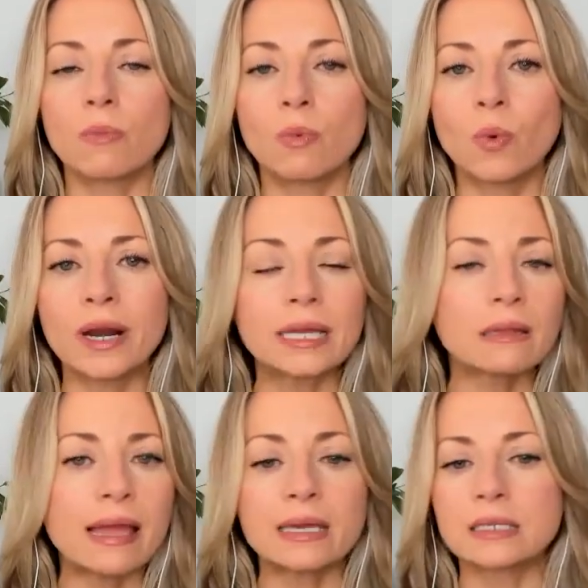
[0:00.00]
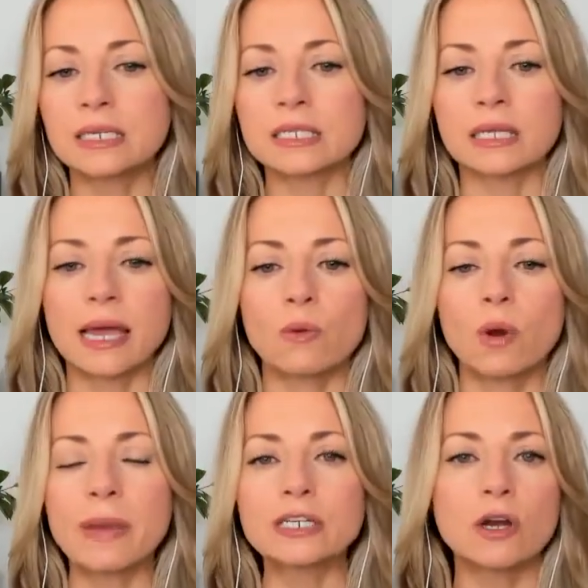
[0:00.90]
what I like and dislike, what
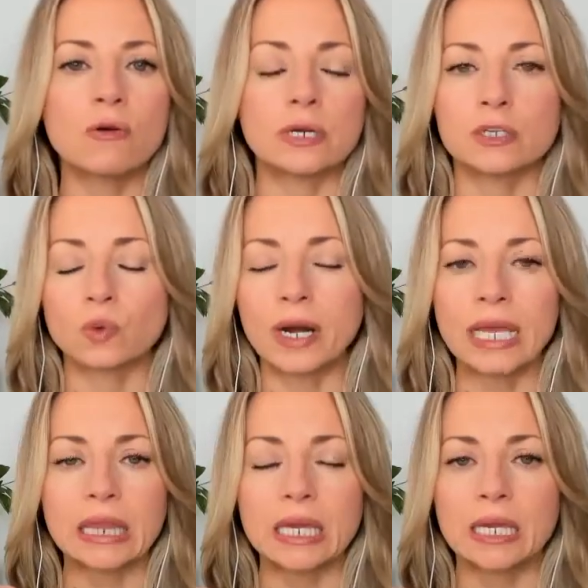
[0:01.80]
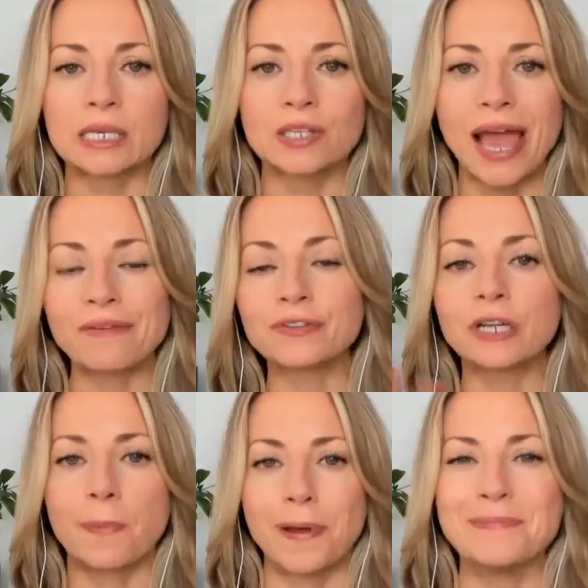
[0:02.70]
my tone is, what I think is effed
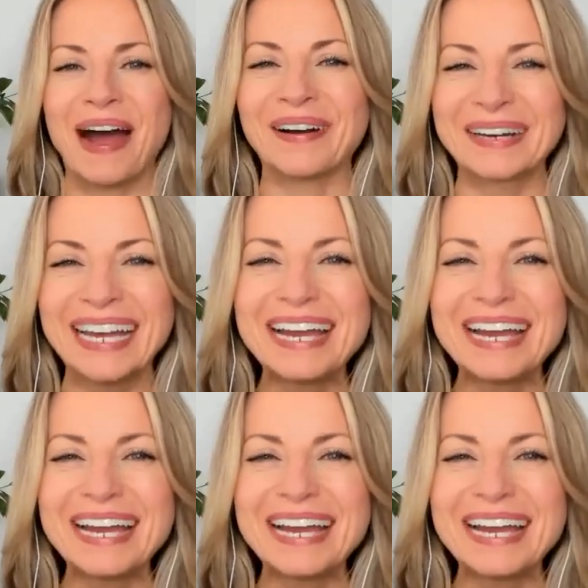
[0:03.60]
up about